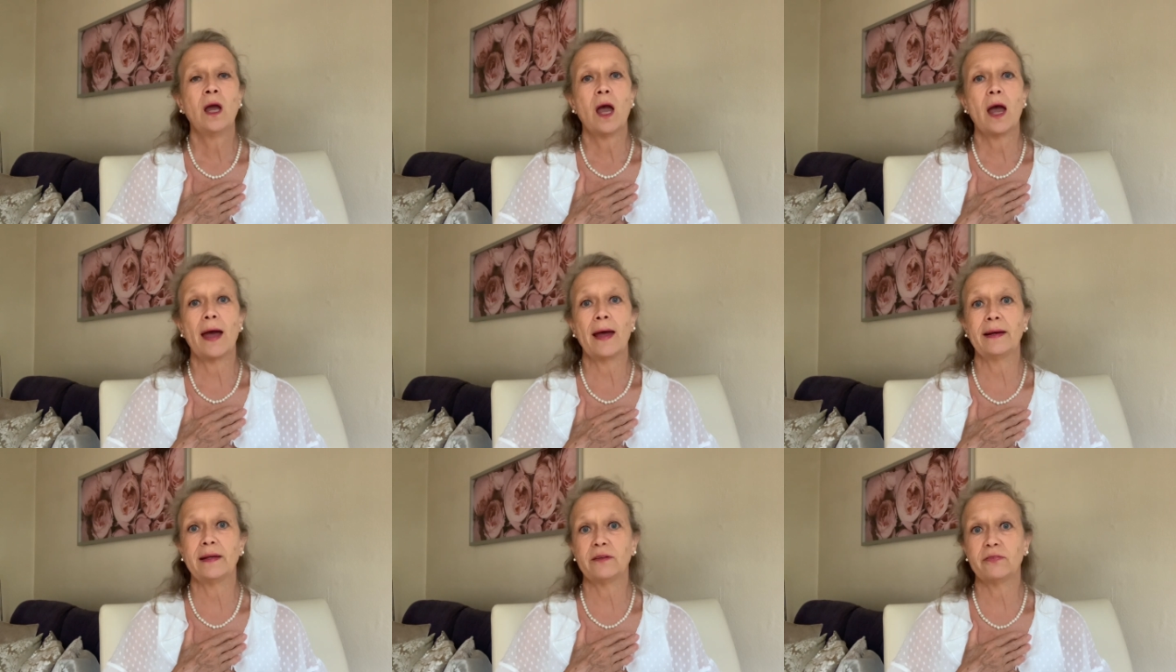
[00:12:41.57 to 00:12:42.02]

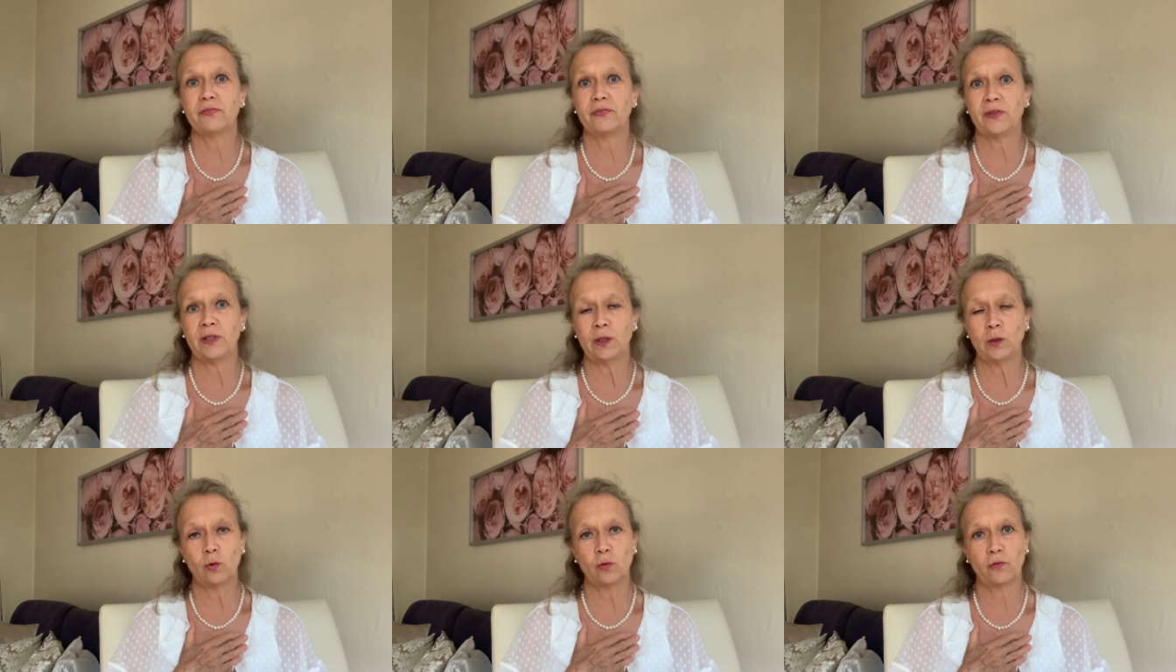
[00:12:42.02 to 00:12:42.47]
And if
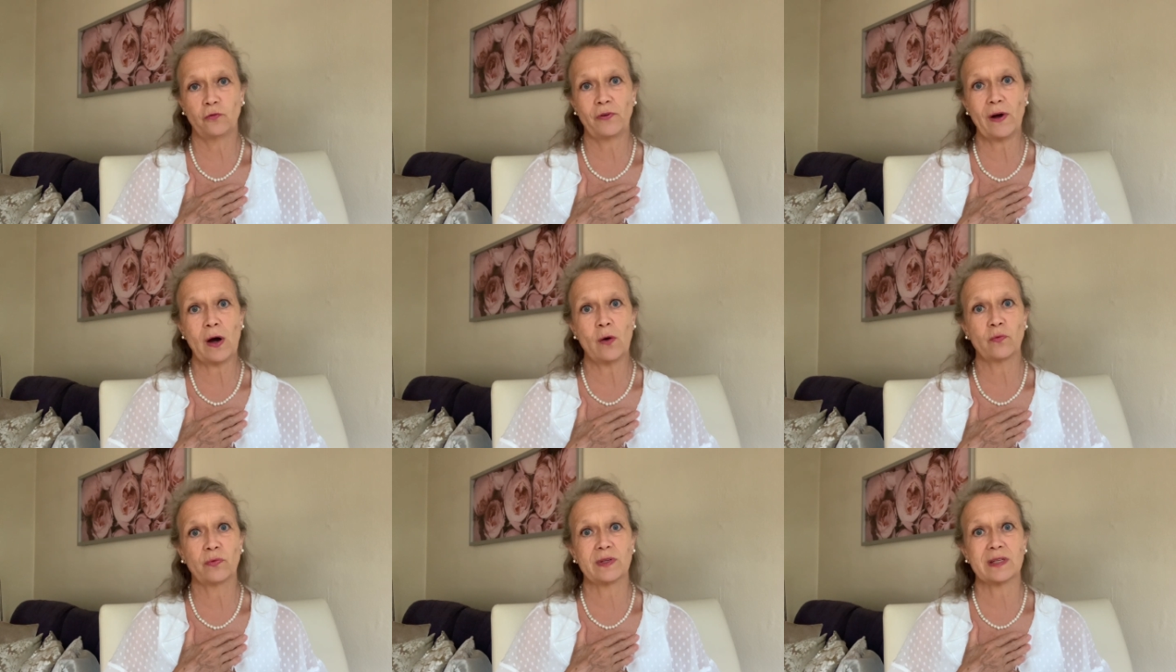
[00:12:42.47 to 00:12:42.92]
you
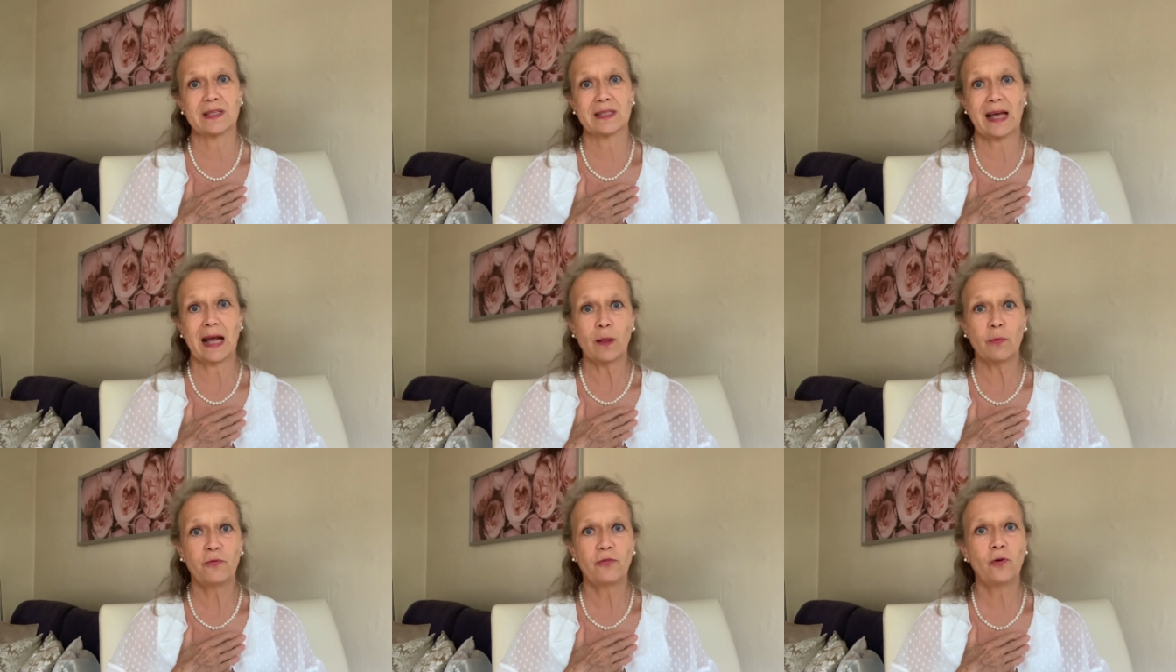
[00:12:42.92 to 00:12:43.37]
found this
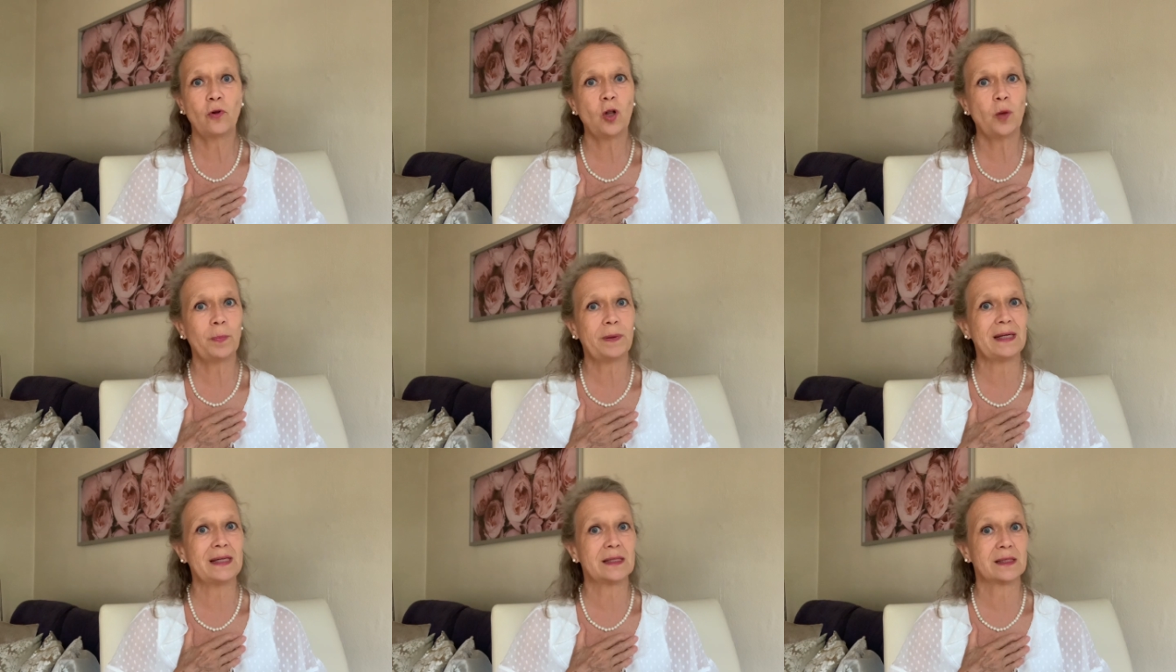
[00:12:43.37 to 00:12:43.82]
helpful,
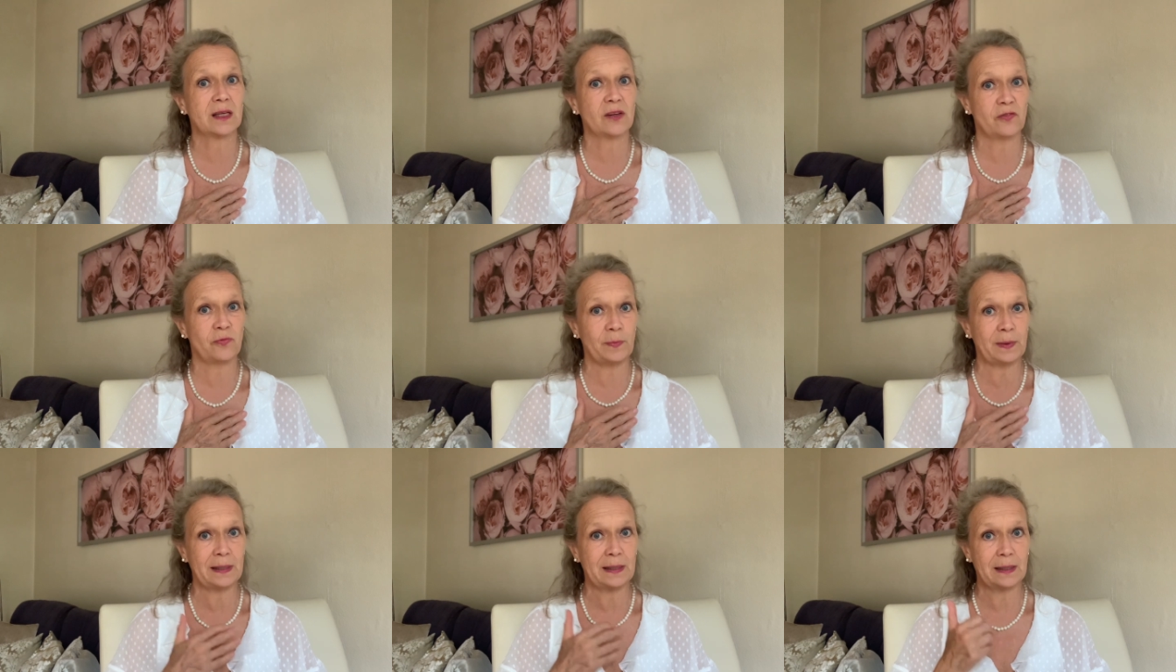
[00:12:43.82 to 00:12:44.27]
please give
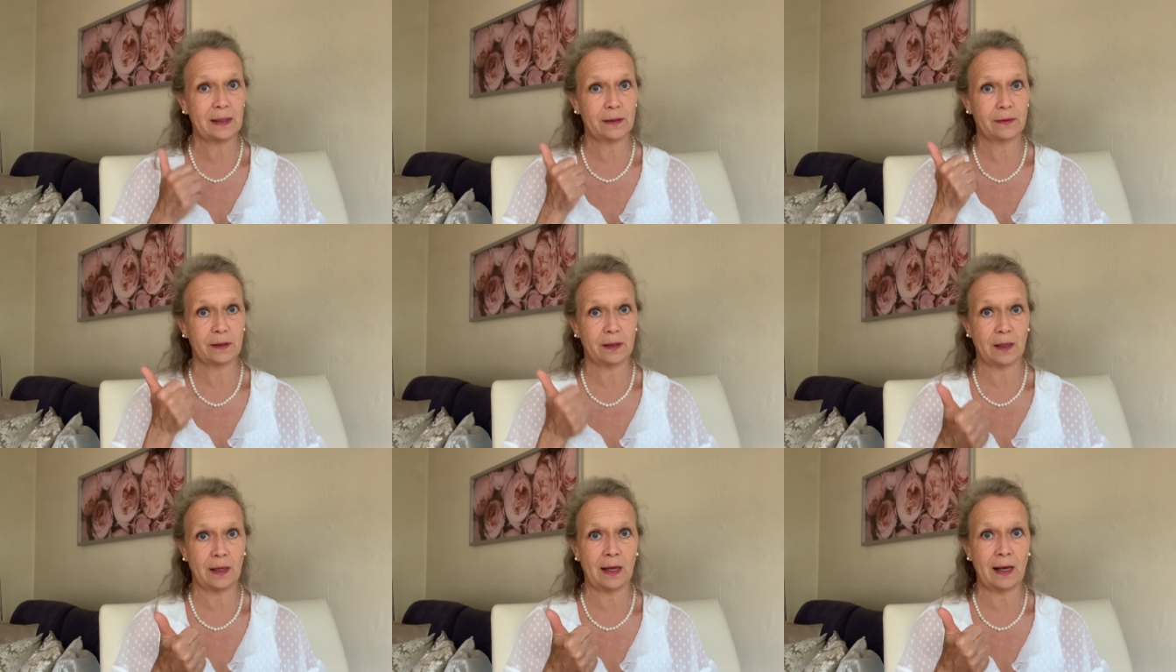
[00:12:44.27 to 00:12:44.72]
me
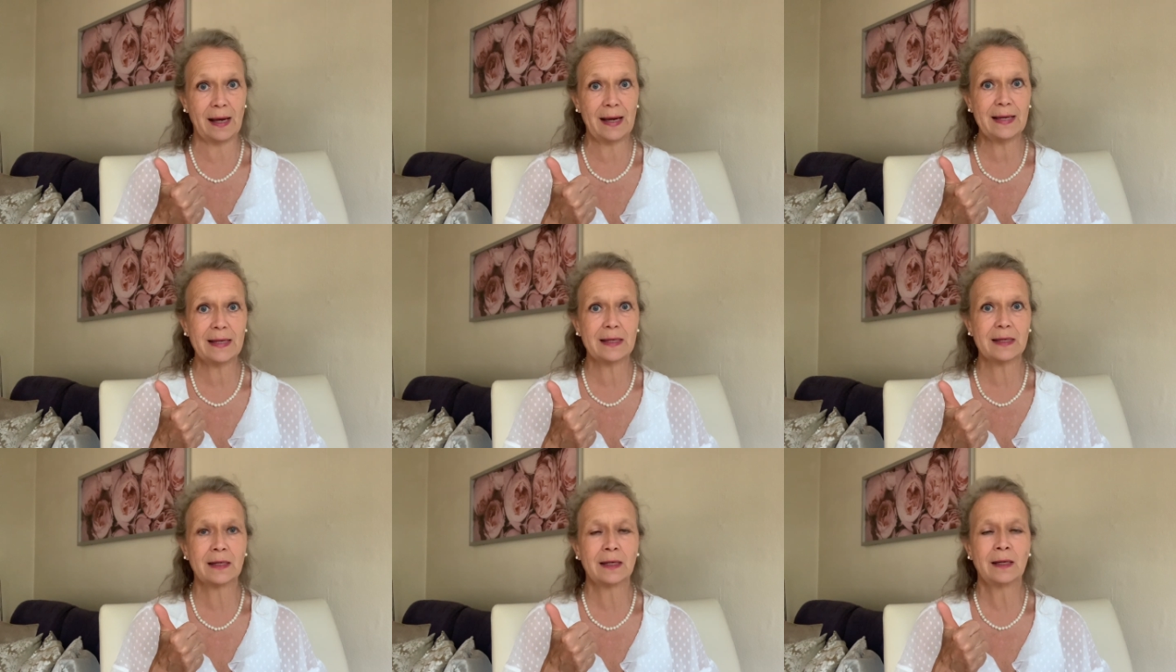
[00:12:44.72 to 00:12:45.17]
a
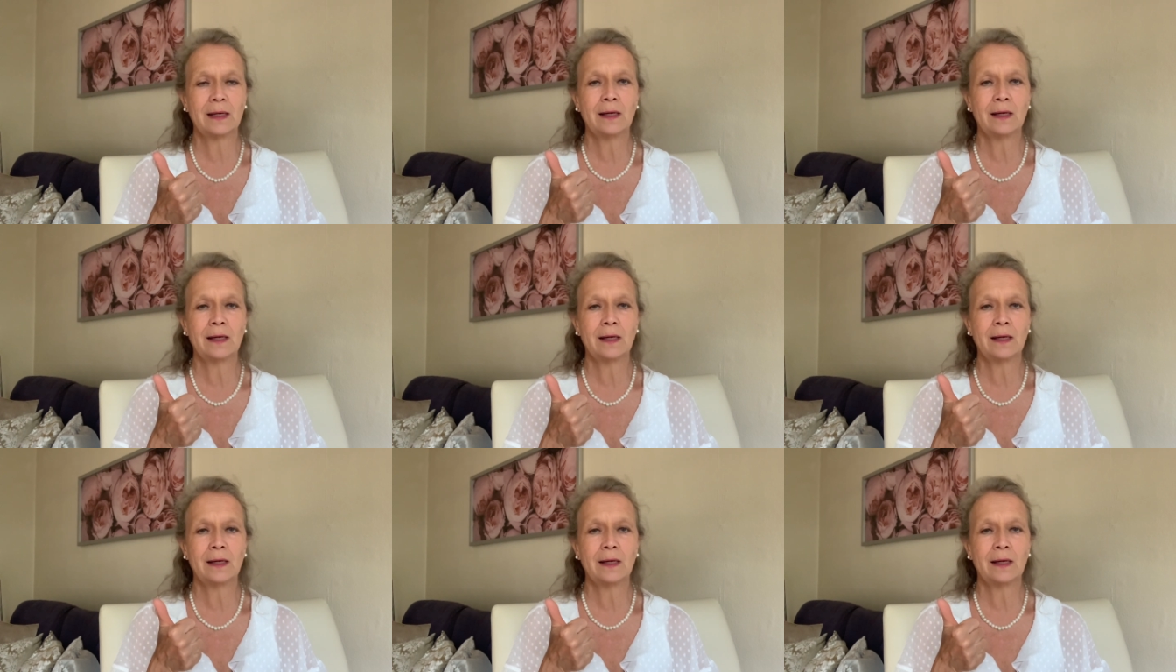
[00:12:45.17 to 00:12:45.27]
like.